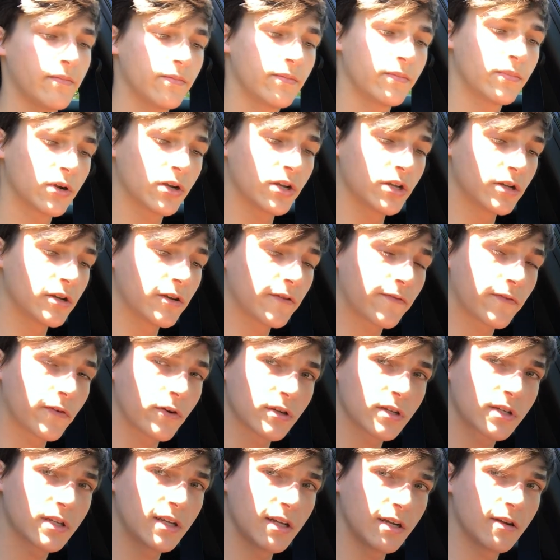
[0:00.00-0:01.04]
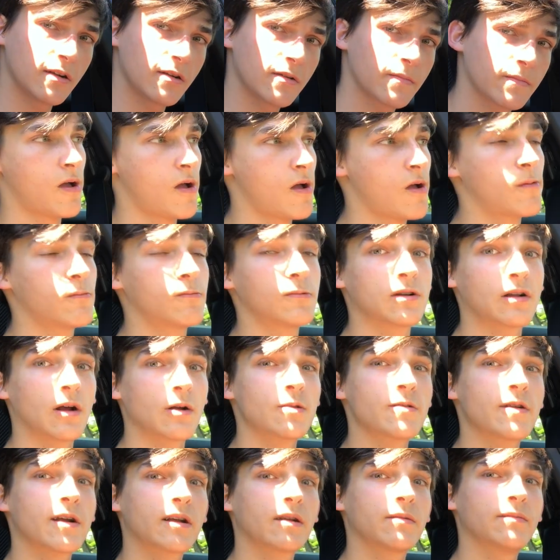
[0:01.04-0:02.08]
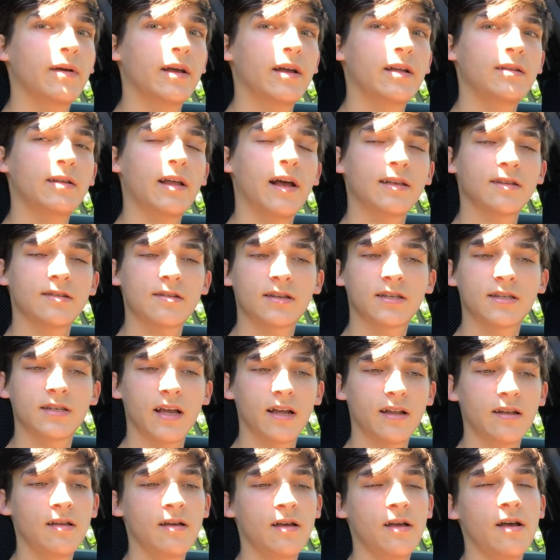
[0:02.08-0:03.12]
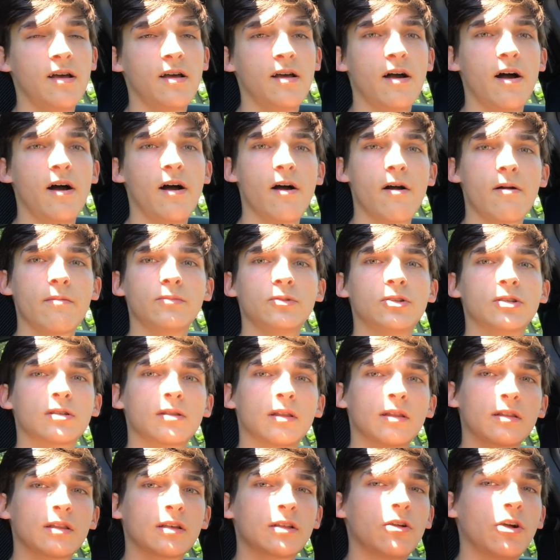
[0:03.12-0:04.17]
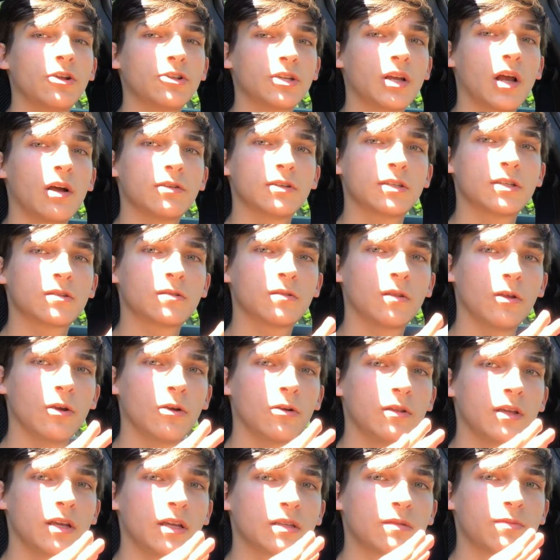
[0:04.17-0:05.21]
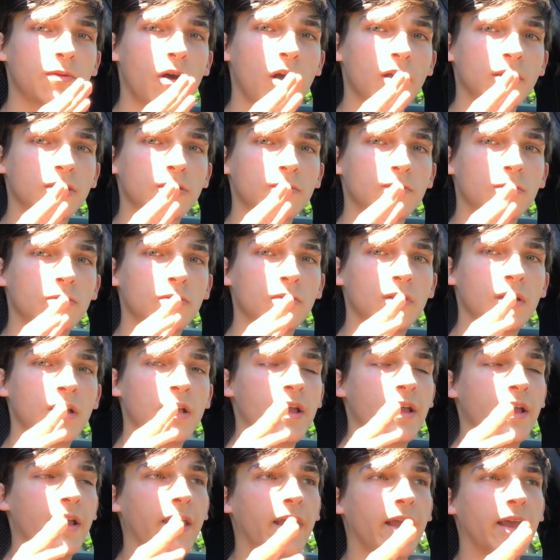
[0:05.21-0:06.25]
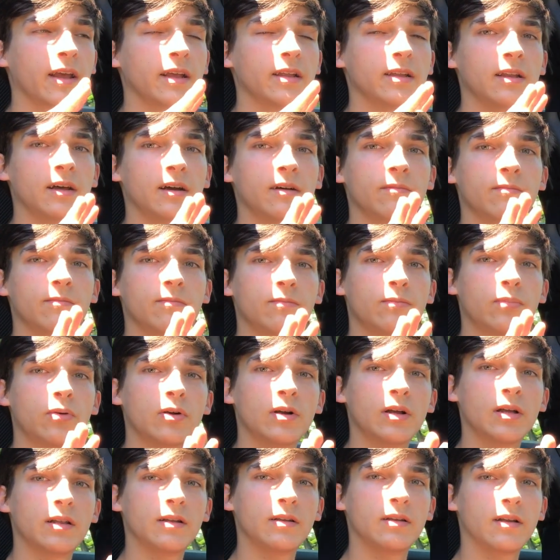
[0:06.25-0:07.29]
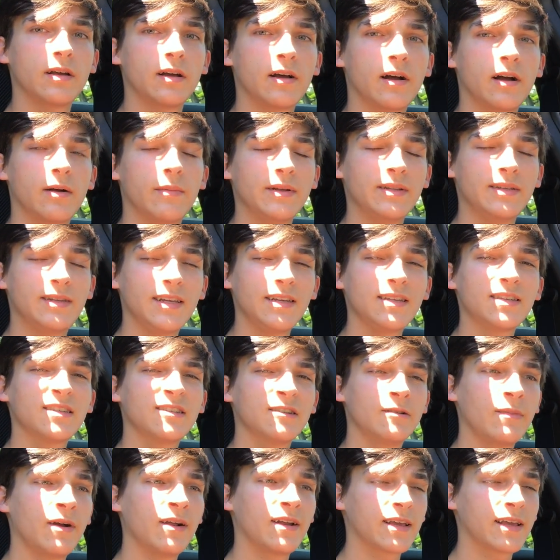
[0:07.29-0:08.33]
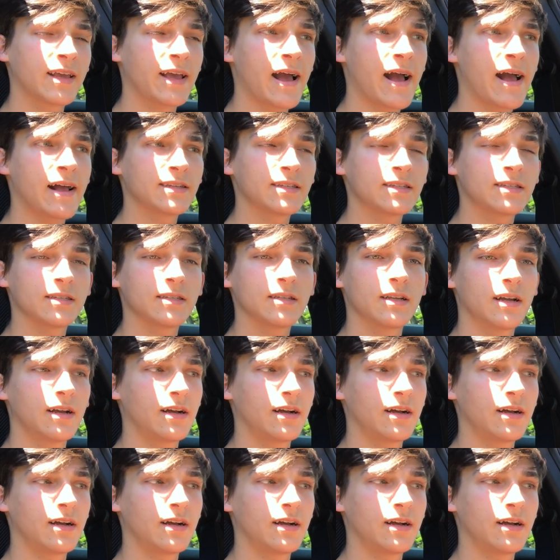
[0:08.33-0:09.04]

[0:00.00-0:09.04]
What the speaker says: Put it into first gear. What I would recommend, as I said, just let the clutch out as slowly as possible and put a decent amount of gas.